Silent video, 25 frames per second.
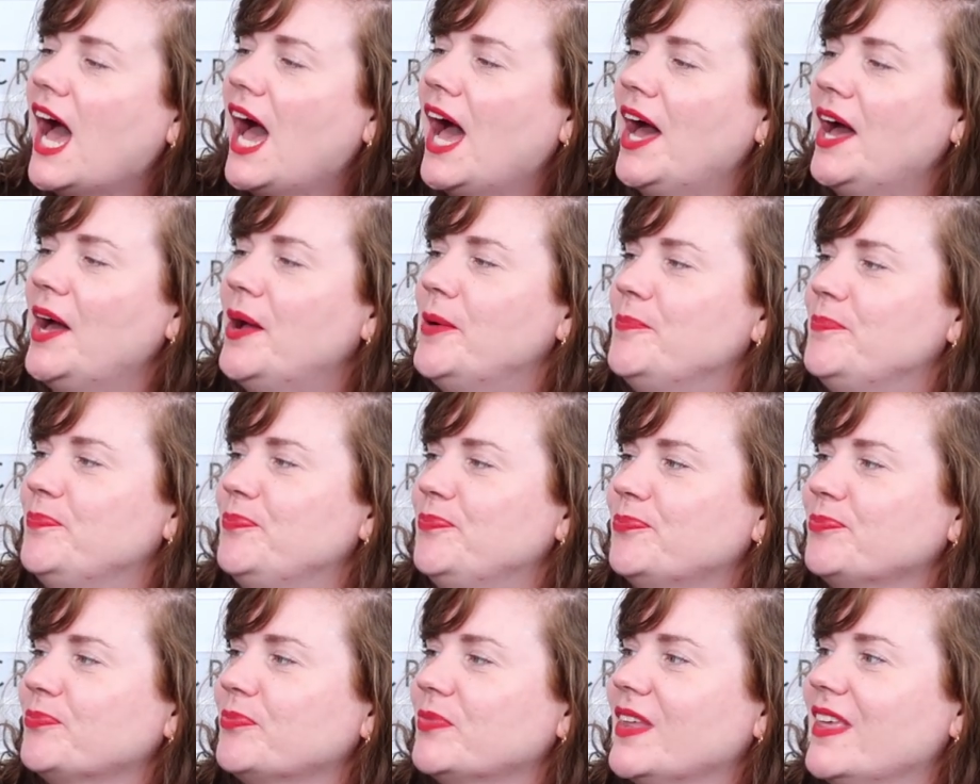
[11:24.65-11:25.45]
The
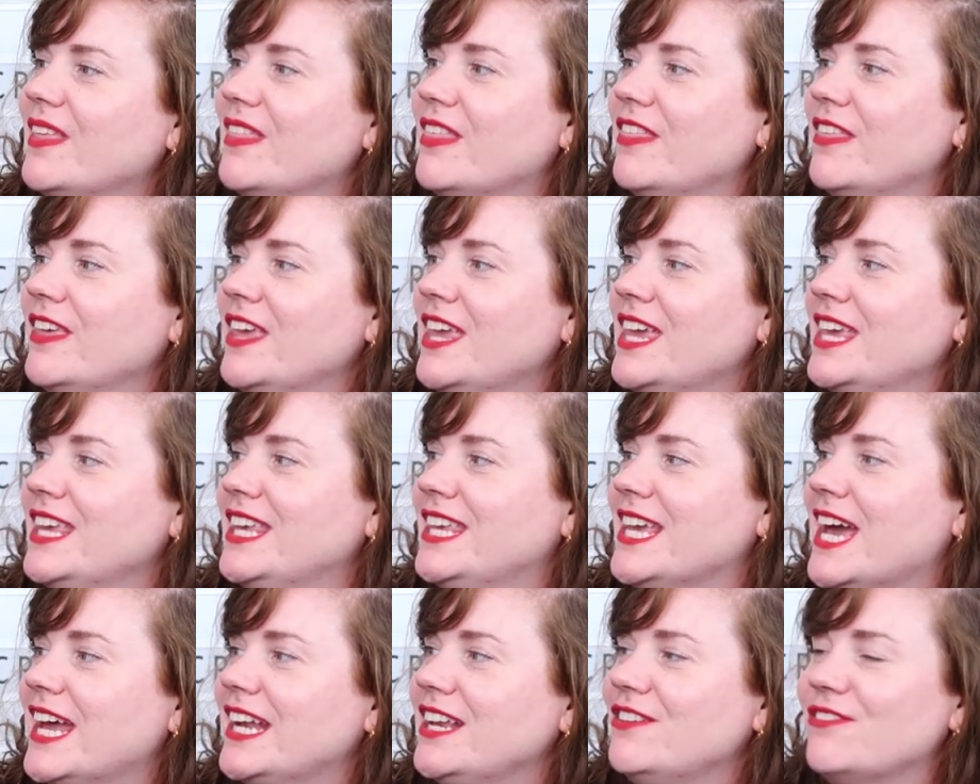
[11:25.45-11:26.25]

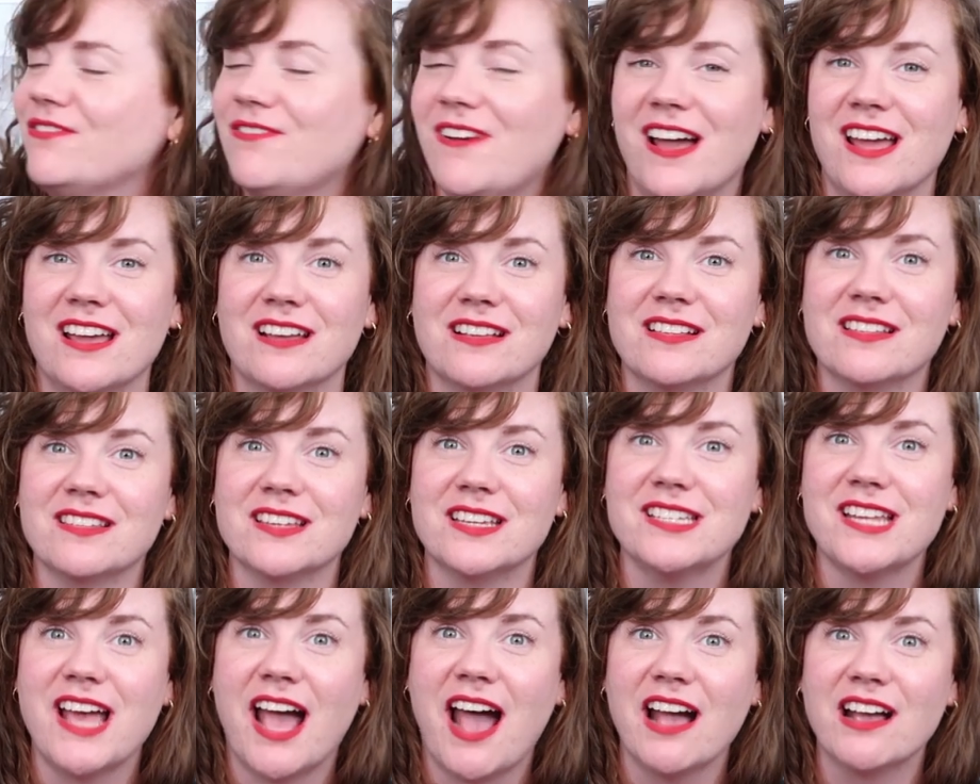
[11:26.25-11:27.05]
Yeti
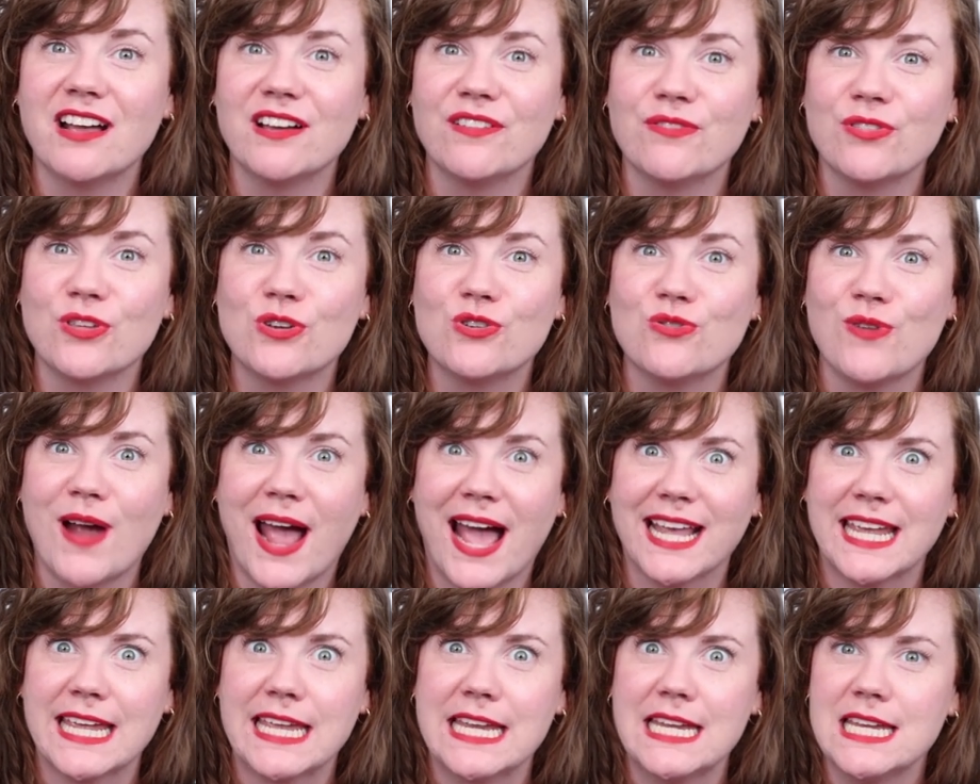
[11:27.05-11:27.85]
Files, Attack of the
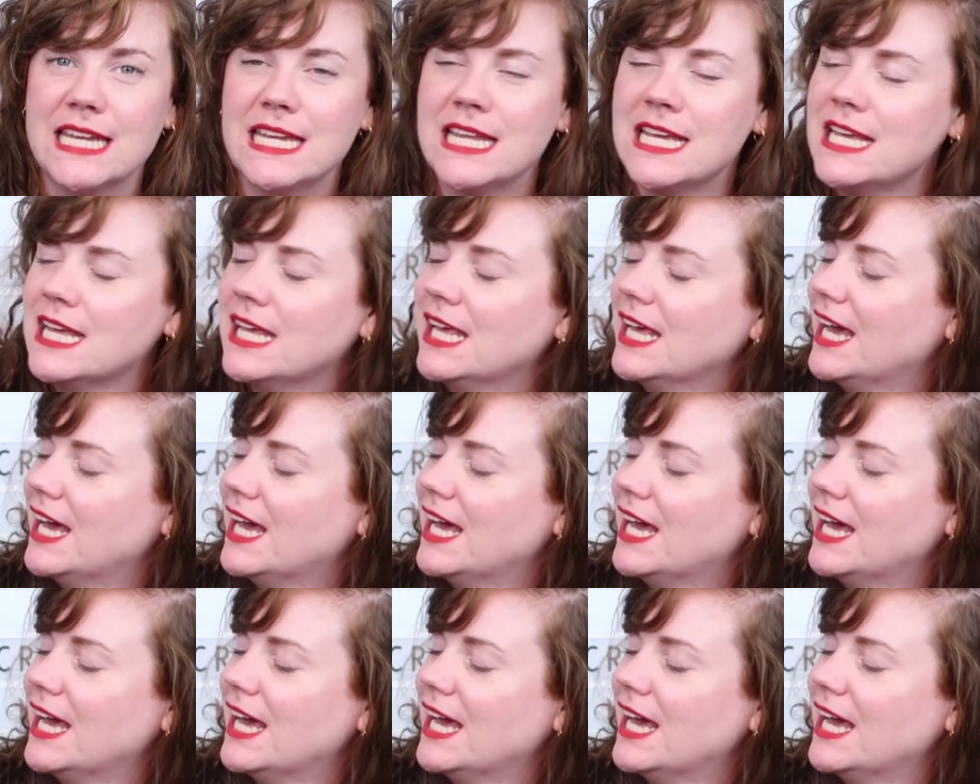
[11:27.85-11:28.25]
Kraken.